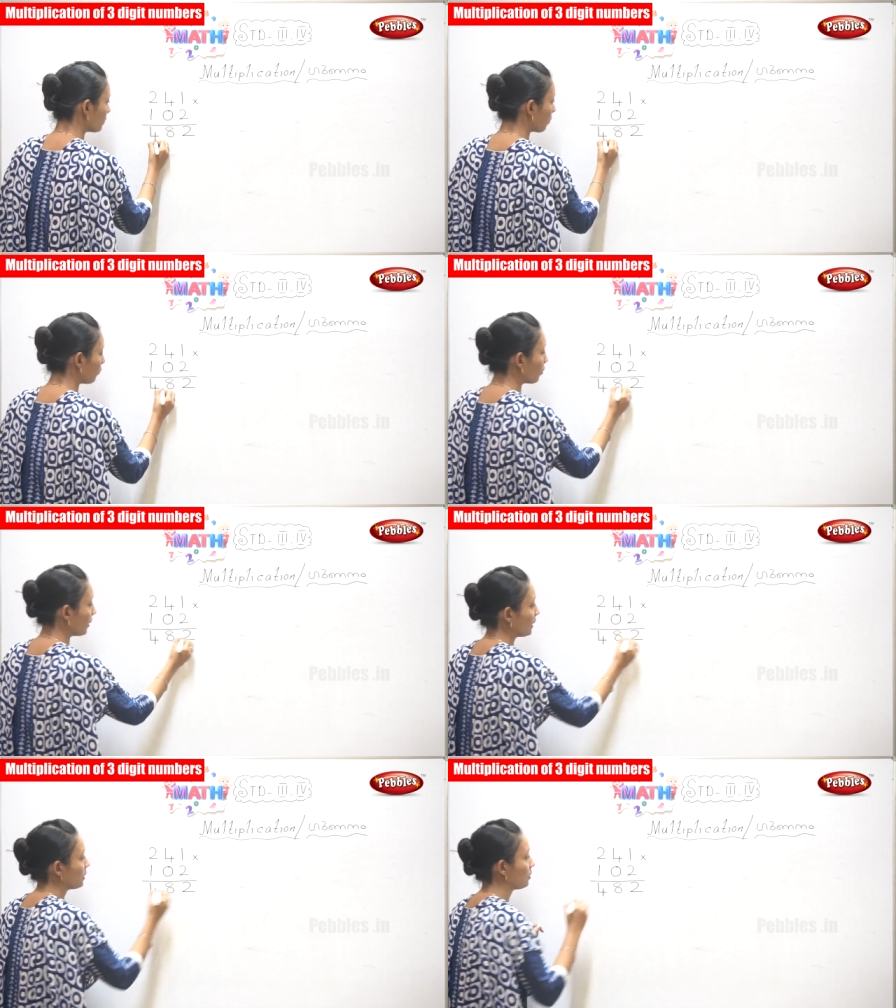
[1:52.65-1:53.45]
So
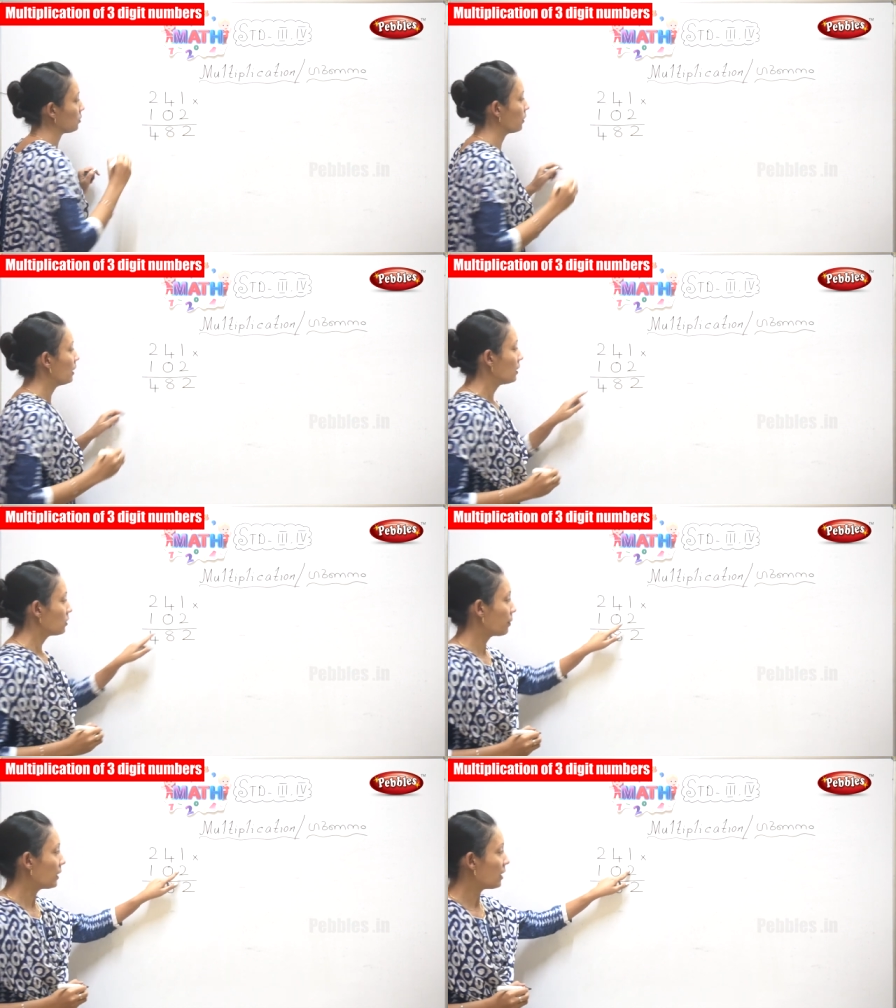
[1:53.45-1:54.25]
482.
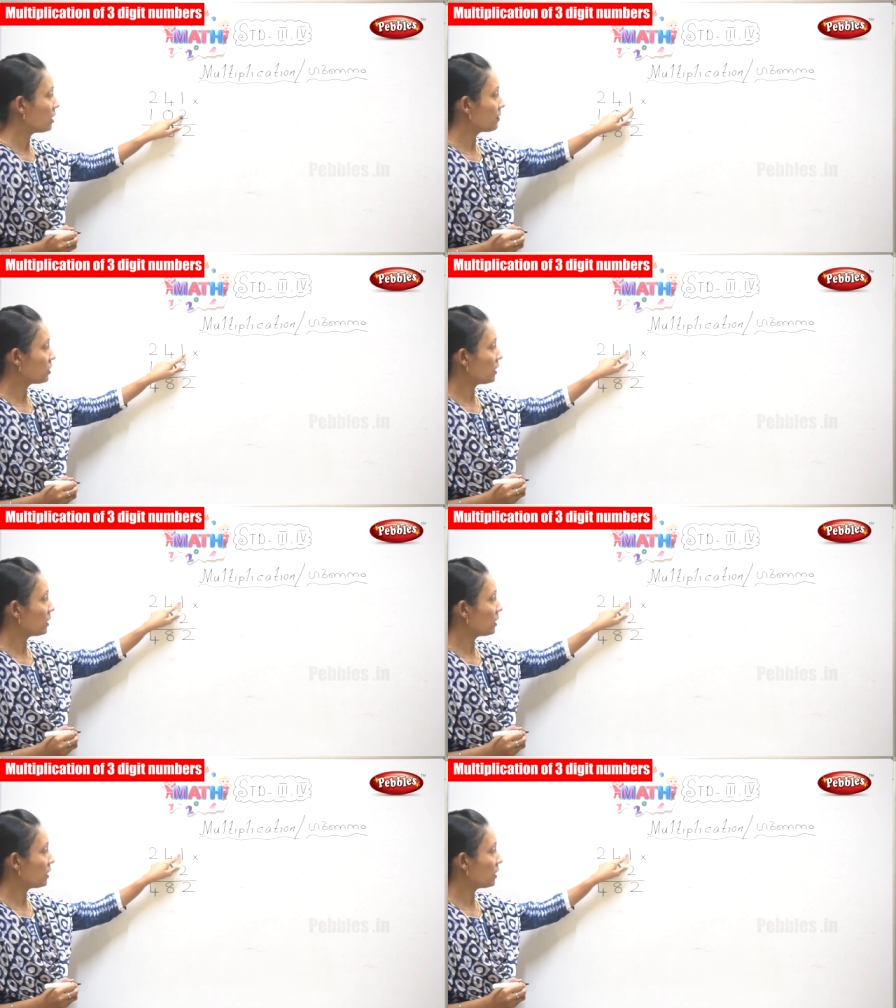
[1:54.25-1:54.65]
So by 2